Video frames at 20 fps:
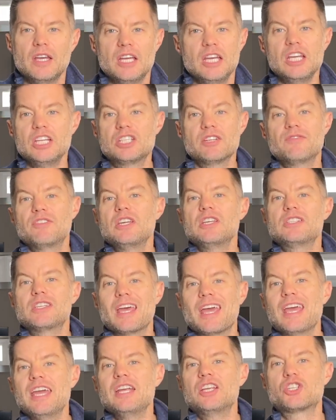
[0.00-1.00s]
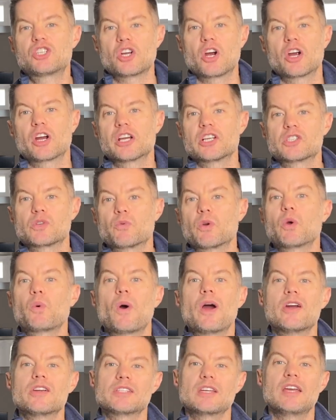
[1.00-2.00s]
Each of these age targets
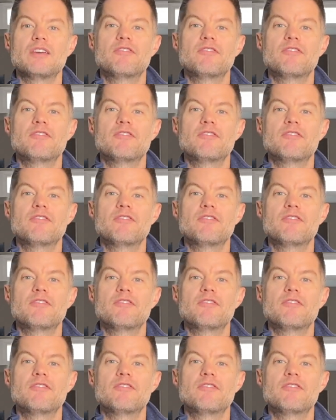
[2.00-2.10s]
requires a